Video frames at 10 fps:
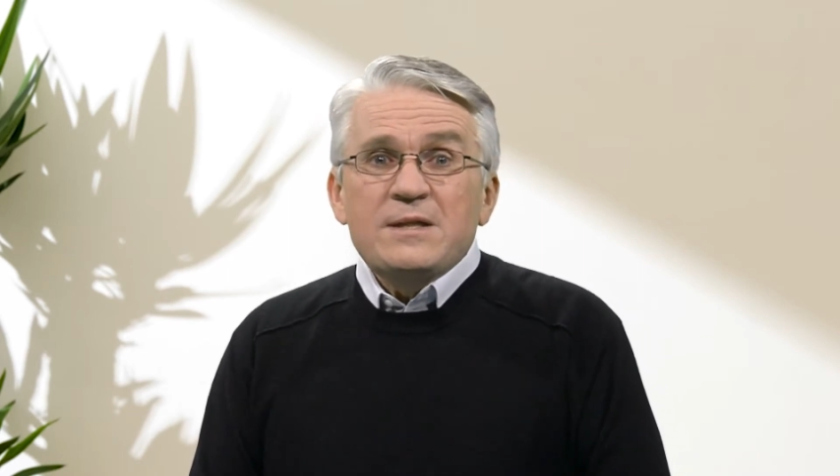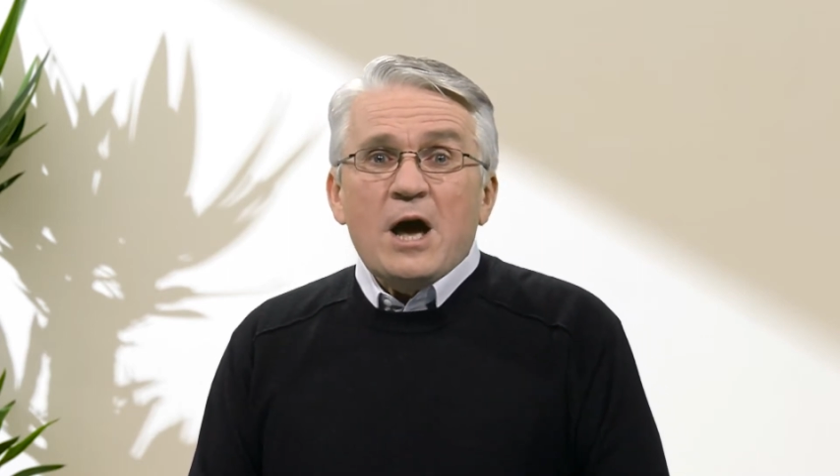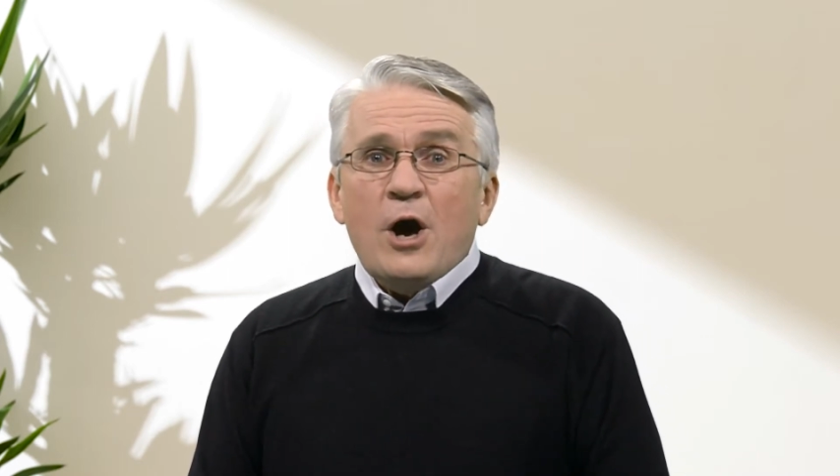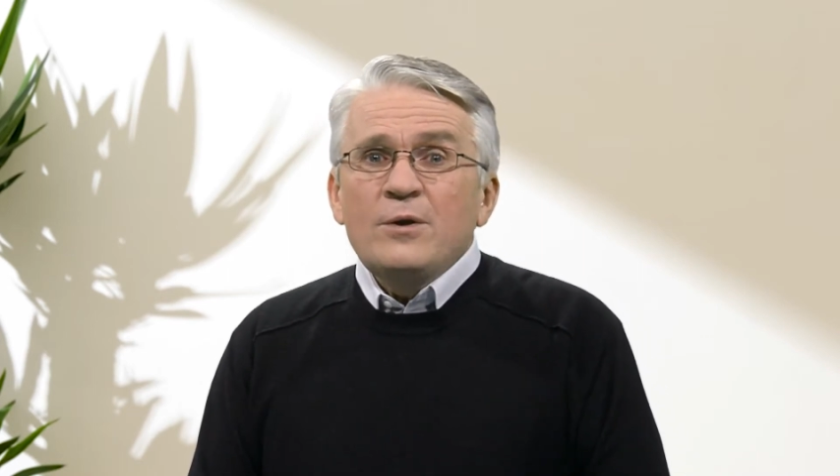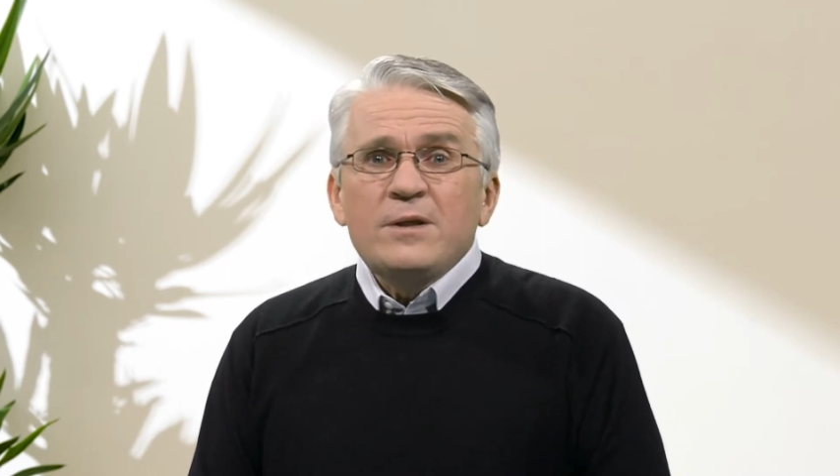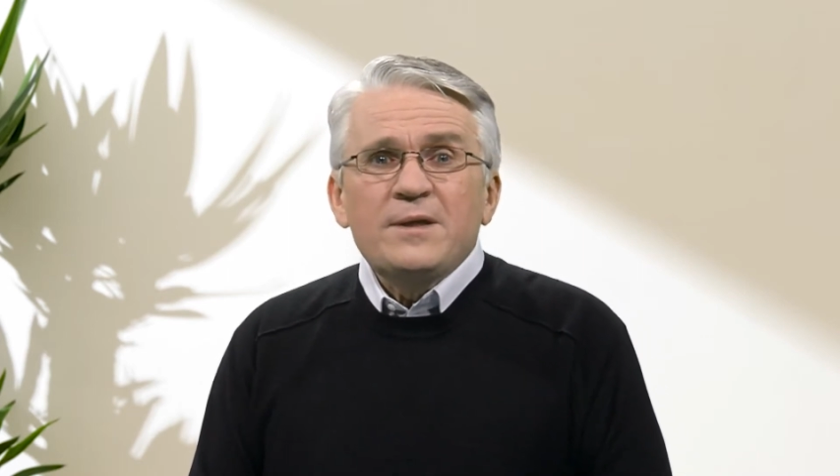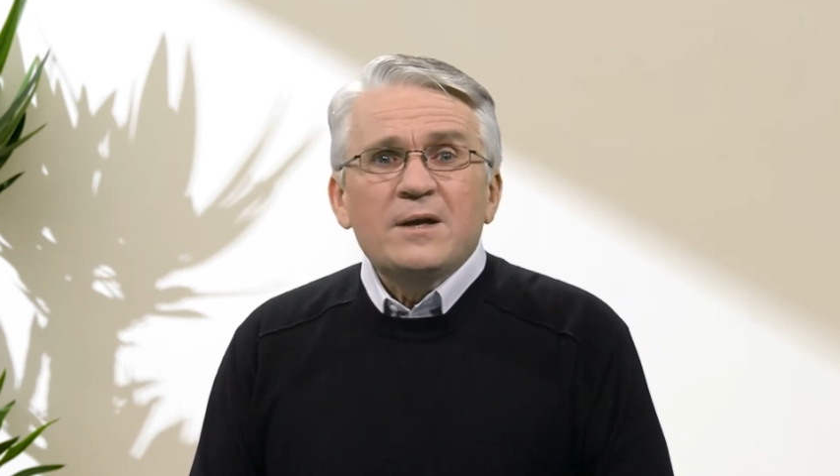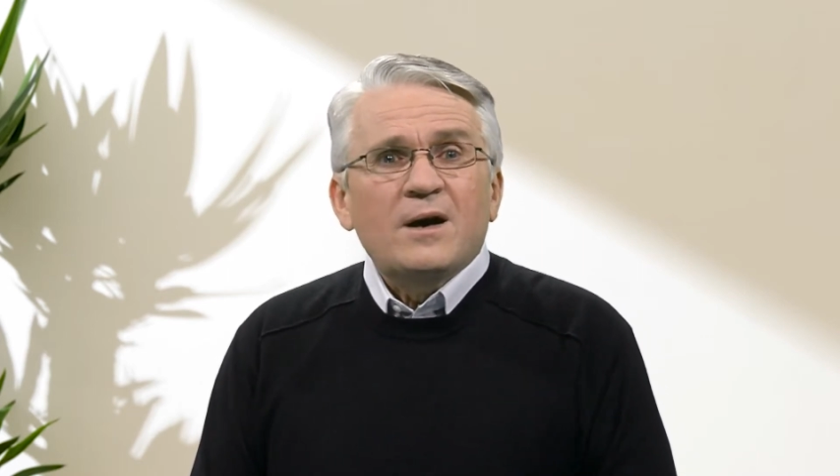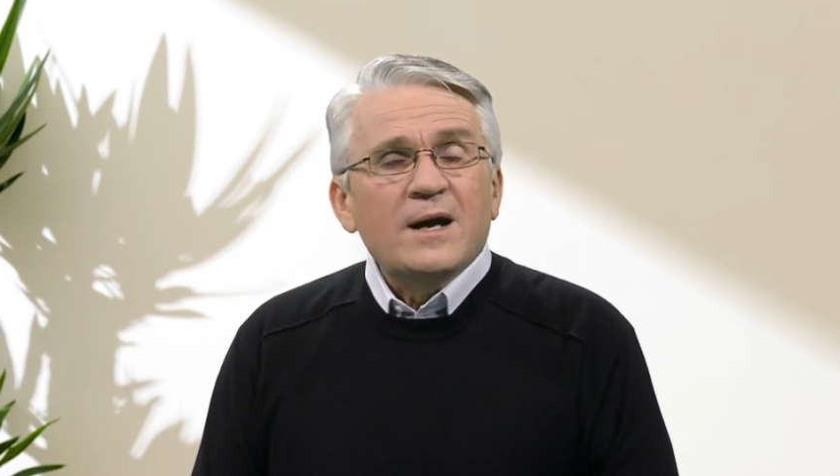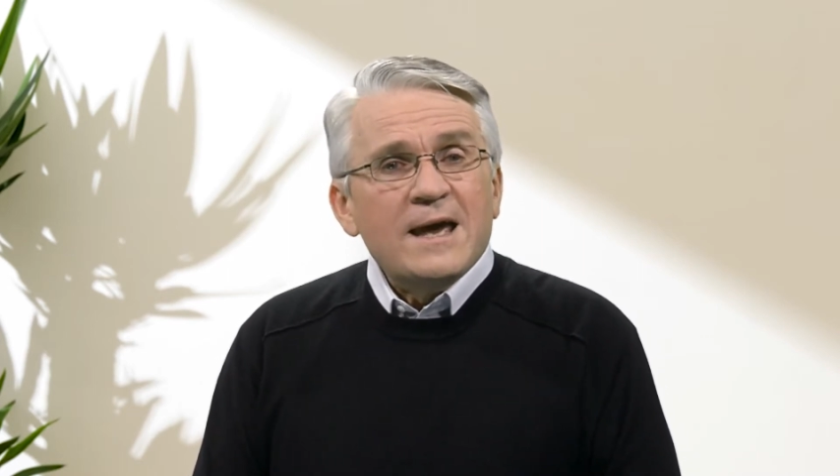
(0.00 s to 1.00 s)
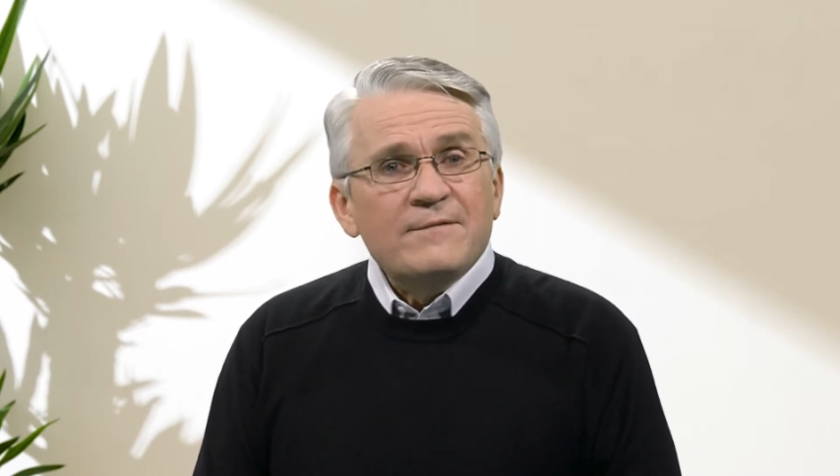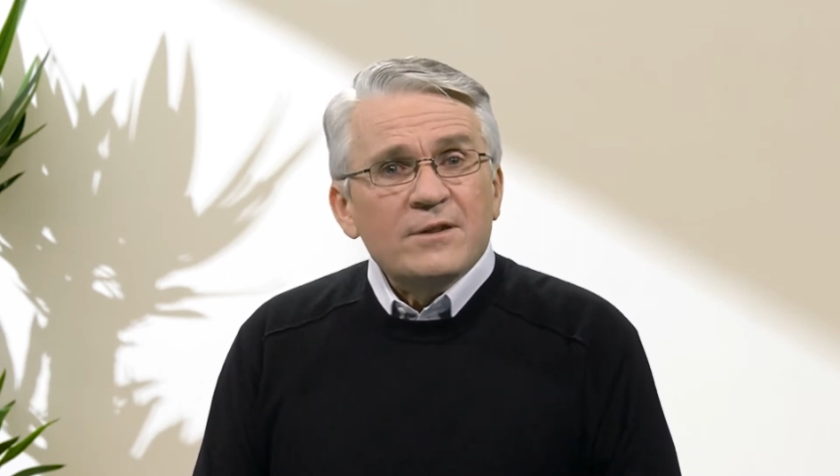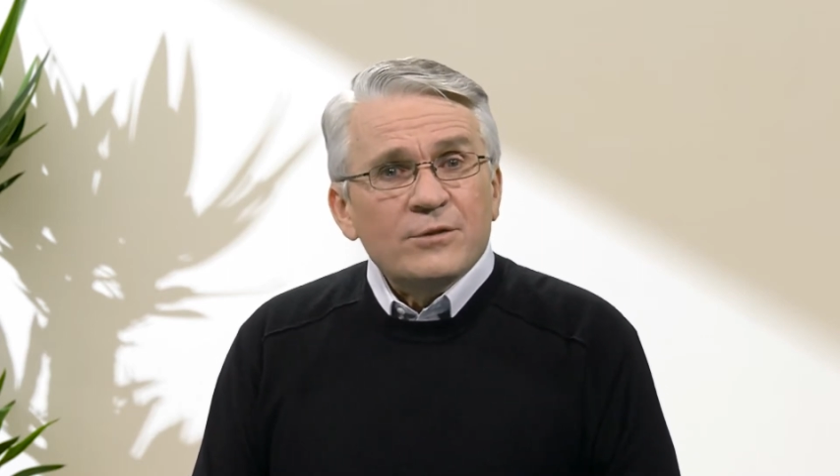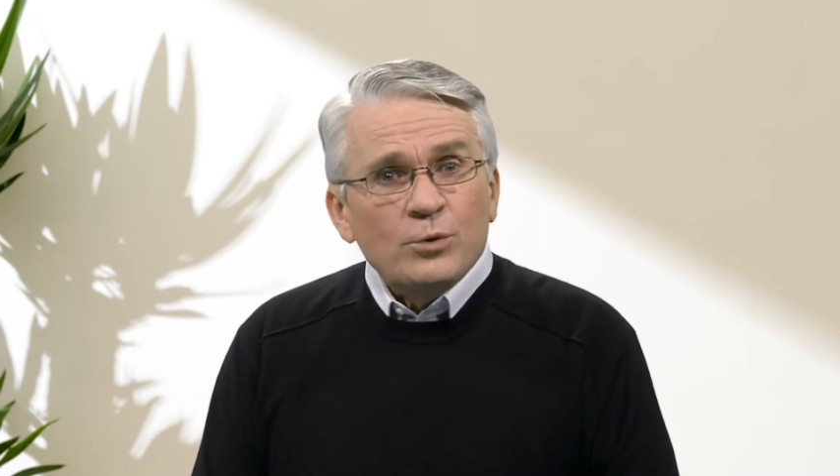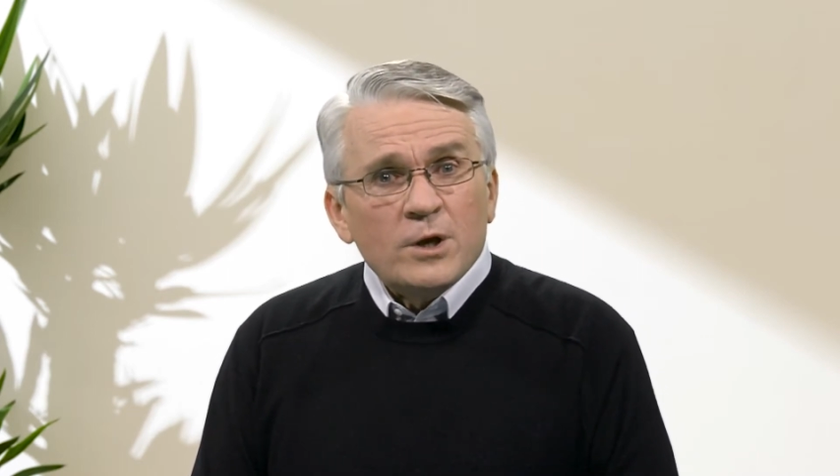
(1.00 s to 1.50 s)
the only thing I ever
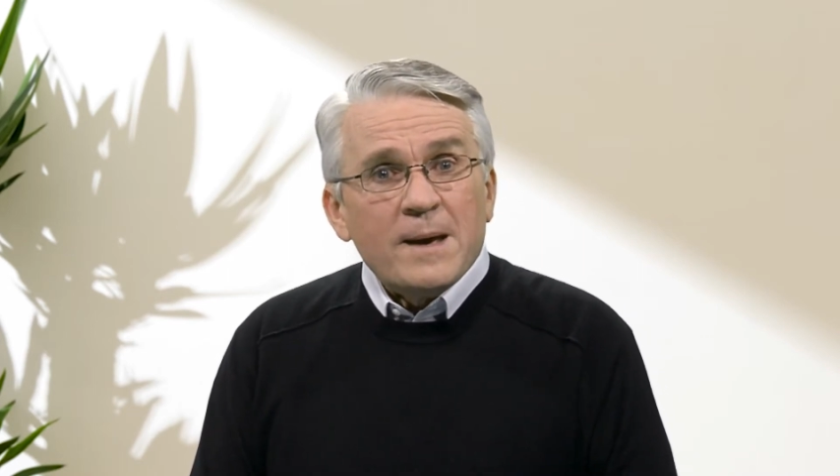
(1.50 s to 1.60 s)
thought